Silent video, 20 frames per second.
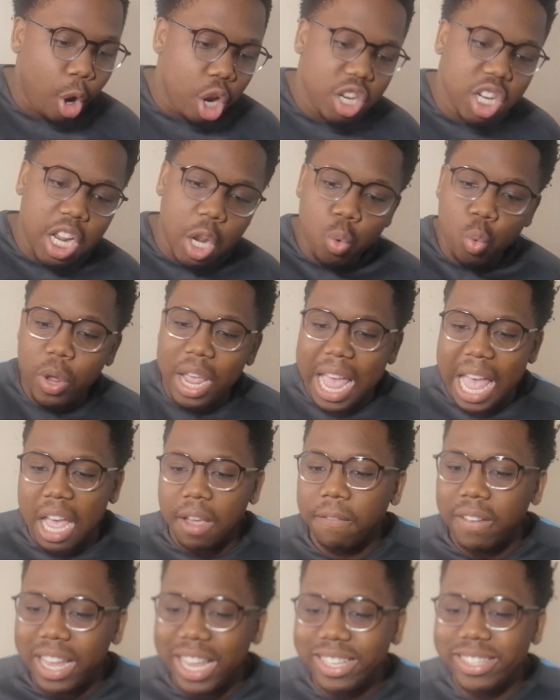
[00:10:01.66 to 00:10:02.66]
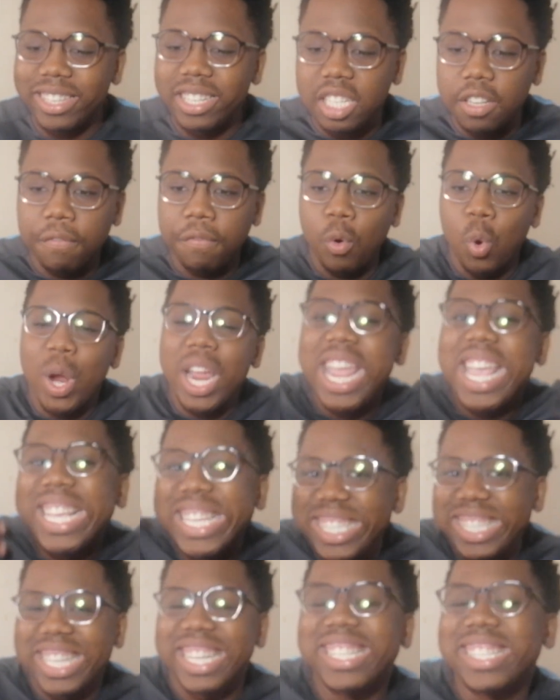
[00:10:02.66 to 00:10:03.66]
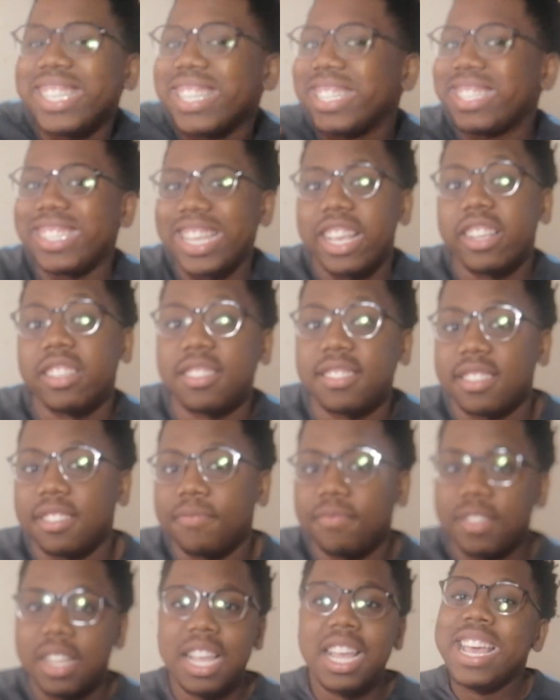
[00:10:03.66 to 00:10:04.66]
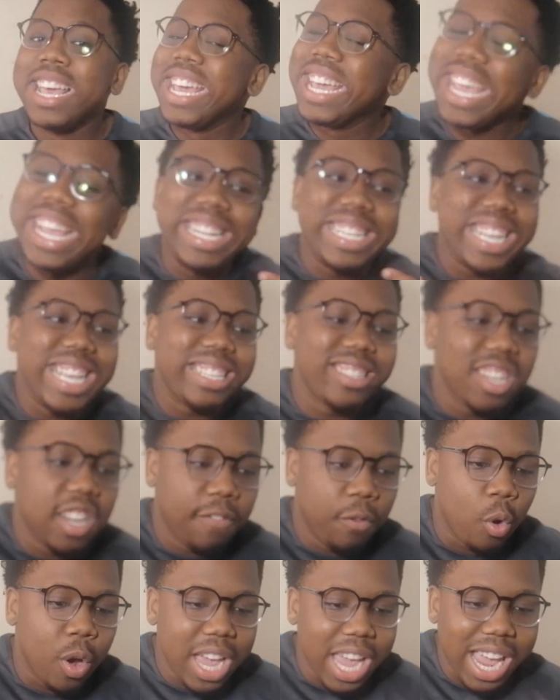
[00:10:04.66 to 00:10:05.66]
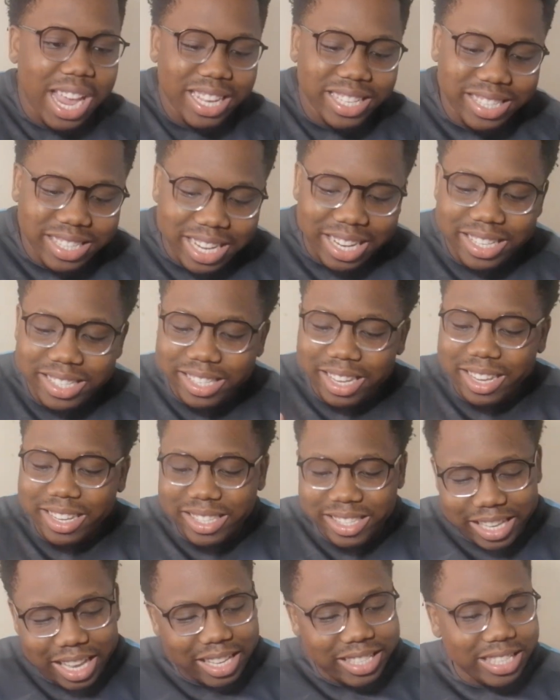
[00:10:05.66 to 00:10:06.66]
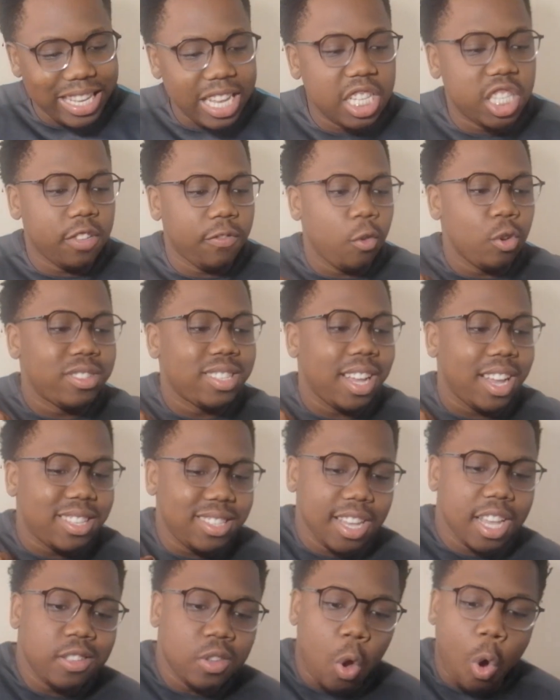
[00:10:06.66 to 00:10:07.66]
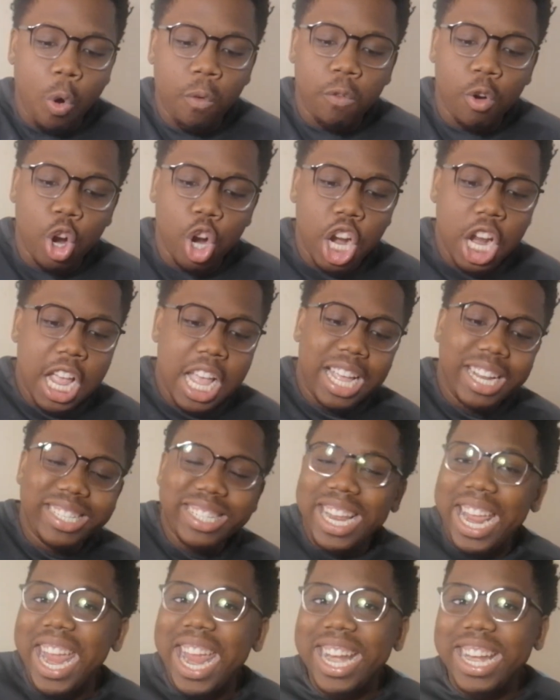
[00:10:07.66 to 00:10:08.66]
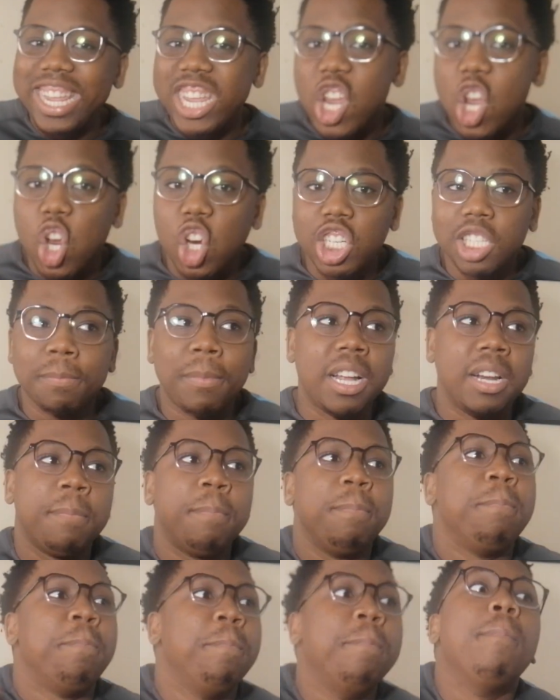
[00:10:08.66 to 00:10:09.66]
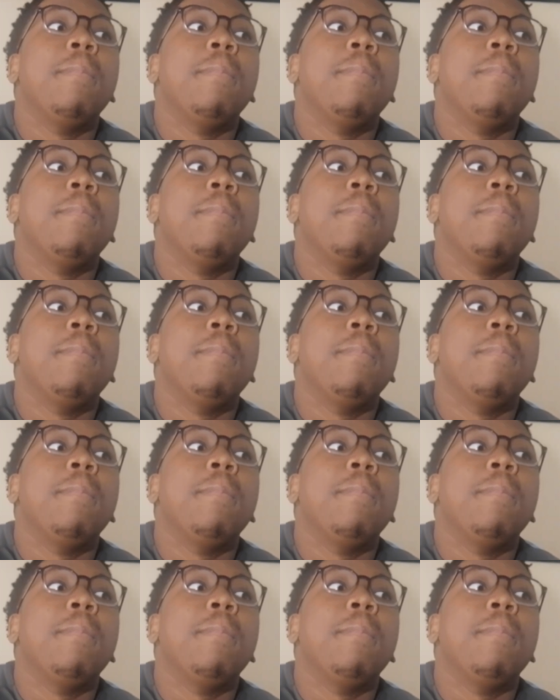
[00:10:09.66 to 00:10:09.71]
product that we have isn't for instant success. It isn't for instant success. It's for success over 10 years, but